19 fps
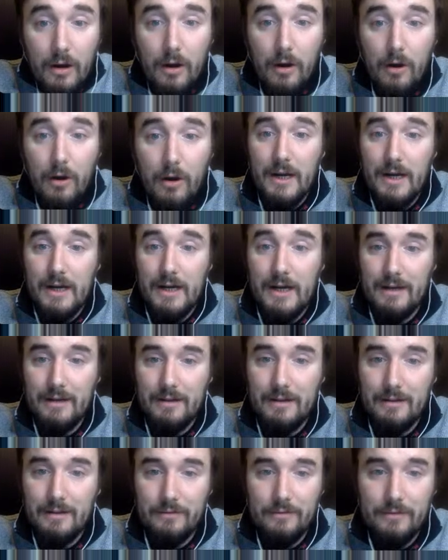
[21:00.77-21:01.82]
Okahai
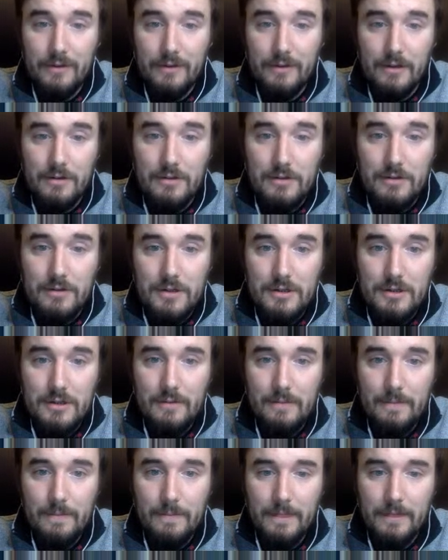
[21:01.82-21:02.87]
in Finnish.
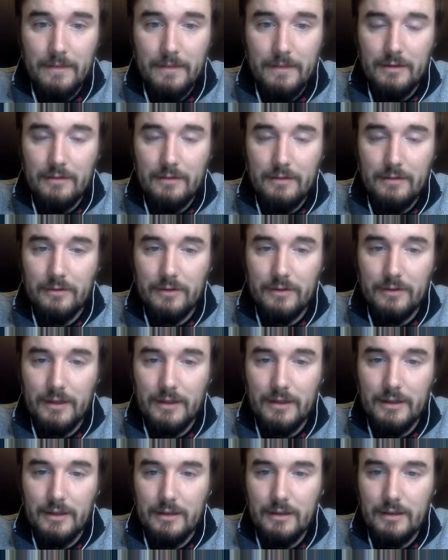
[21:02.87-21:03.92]
Interesting.
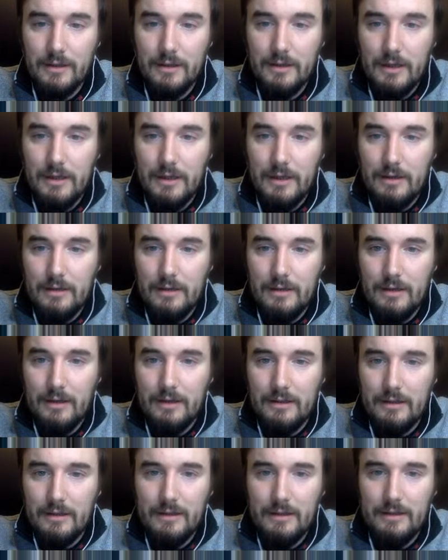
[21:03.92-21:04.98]
A
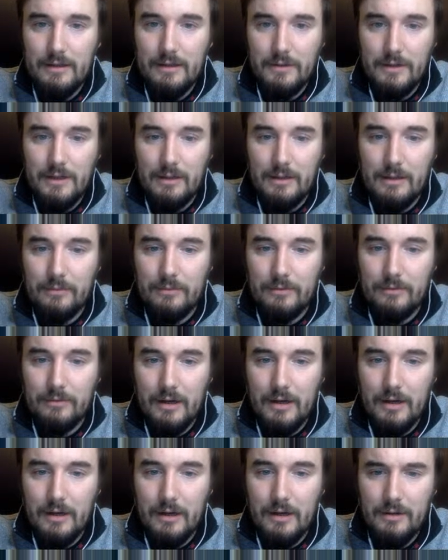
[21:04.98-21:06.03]
lot of different names.
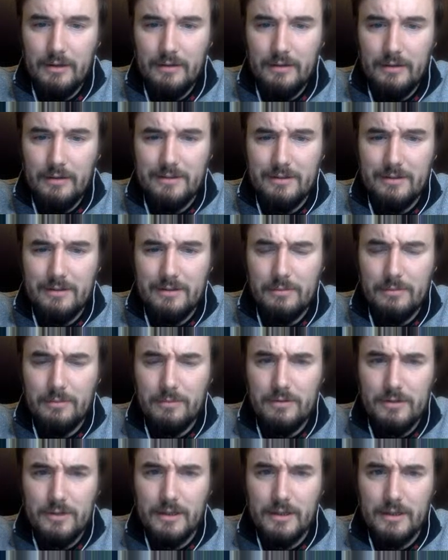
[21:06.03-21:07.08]
Pretty large
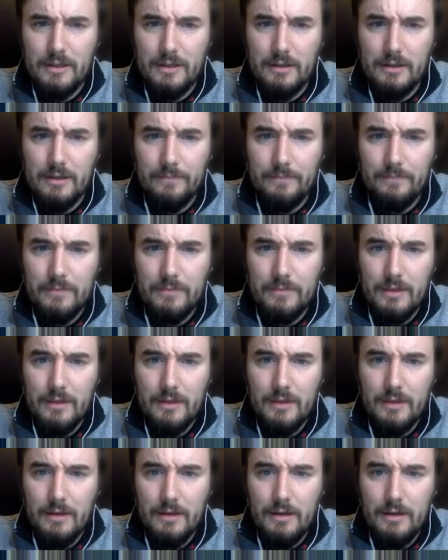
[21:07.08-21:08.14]
distribution.
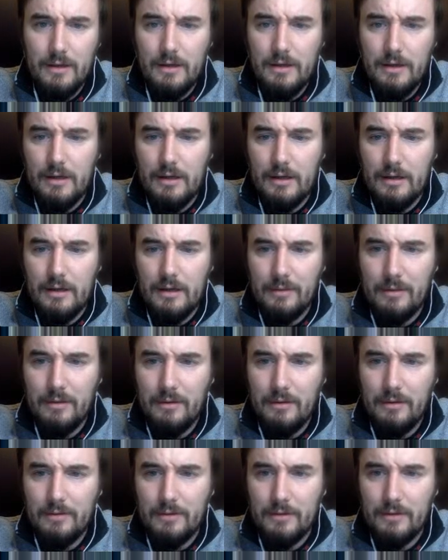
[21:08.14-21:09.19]
I think we
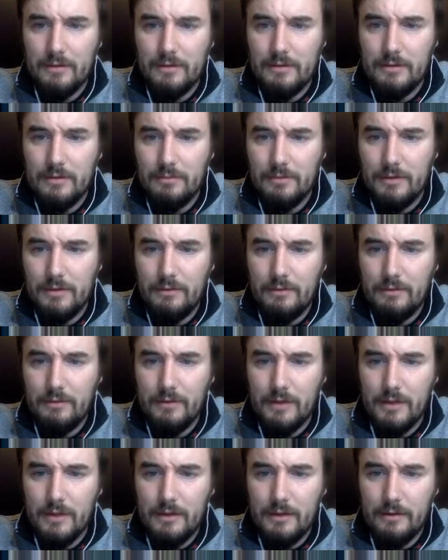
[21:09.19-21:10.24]
have a preview of it
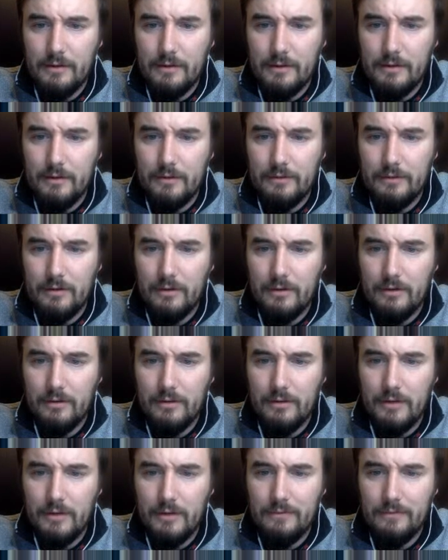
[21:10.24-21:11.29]
here. So
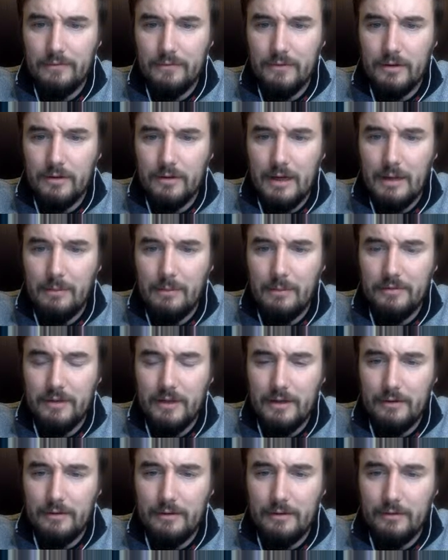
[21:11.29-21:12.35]
you have a couple
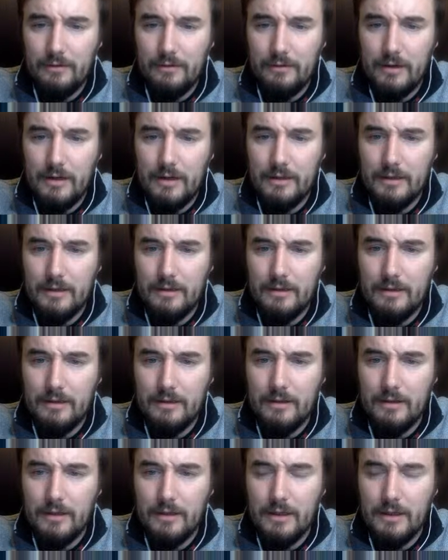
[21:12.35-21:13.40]
sightings in
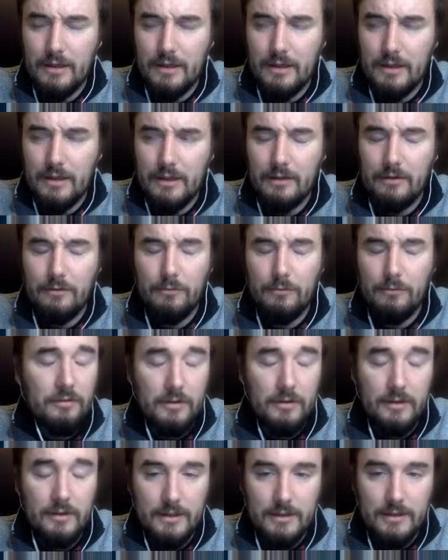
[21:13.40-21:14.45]
the Western
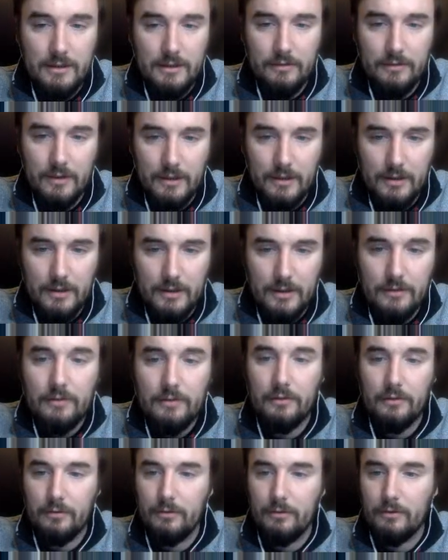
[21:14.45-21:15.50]
Atlantic, so the east
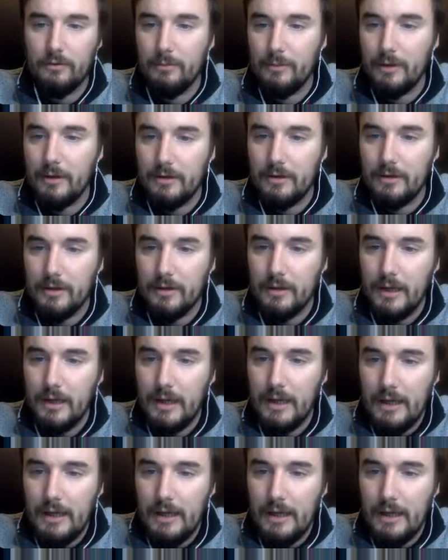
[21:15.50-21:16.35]
coast of North America.